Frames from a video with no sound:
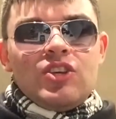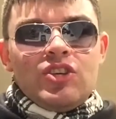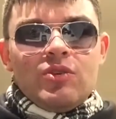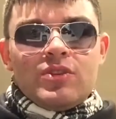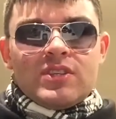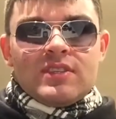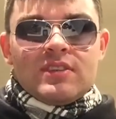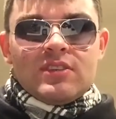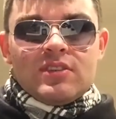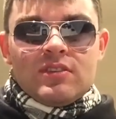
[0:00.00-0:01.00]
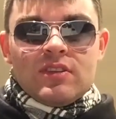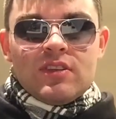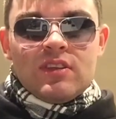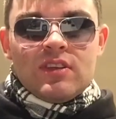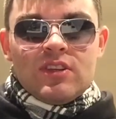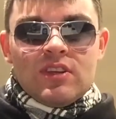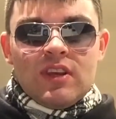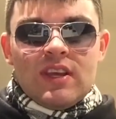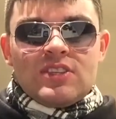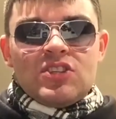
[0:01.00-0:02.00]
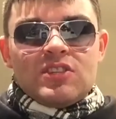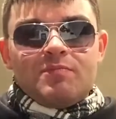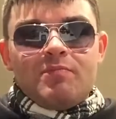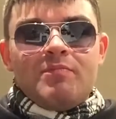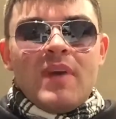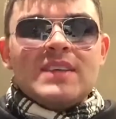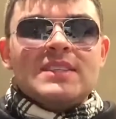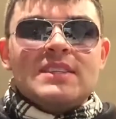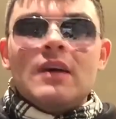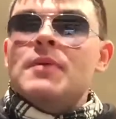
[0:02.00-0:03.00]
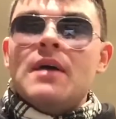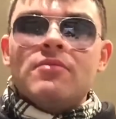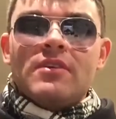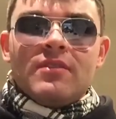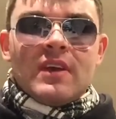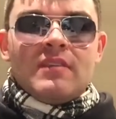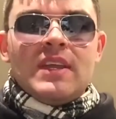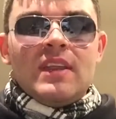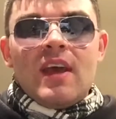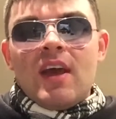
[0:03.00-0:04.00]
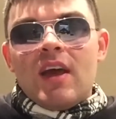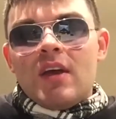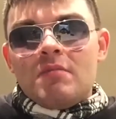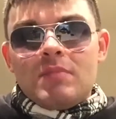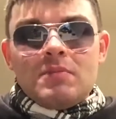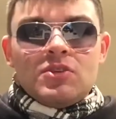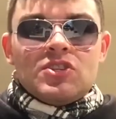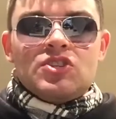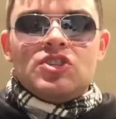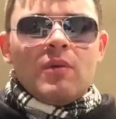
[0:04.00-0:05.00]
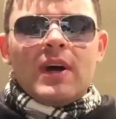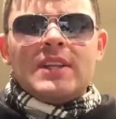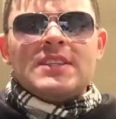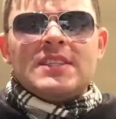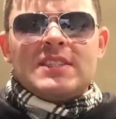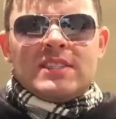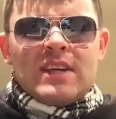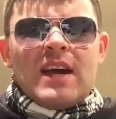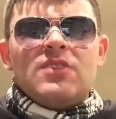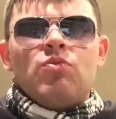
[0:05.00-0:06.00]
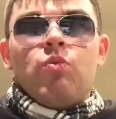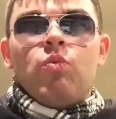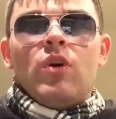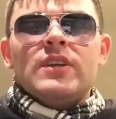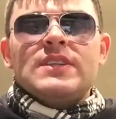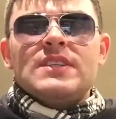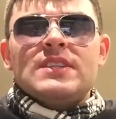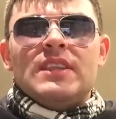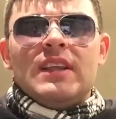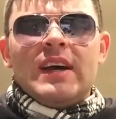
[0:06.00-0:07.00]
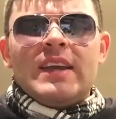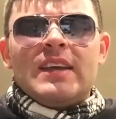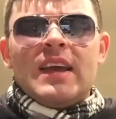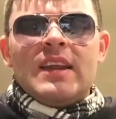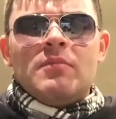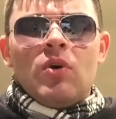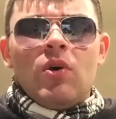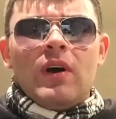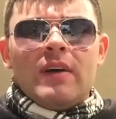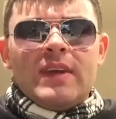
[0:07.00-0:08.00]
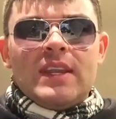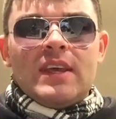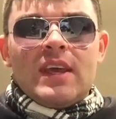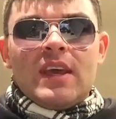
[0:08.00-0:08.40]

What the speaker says: it's just messed up everything. I mean, people just don't understand what it's like anymore. I mean,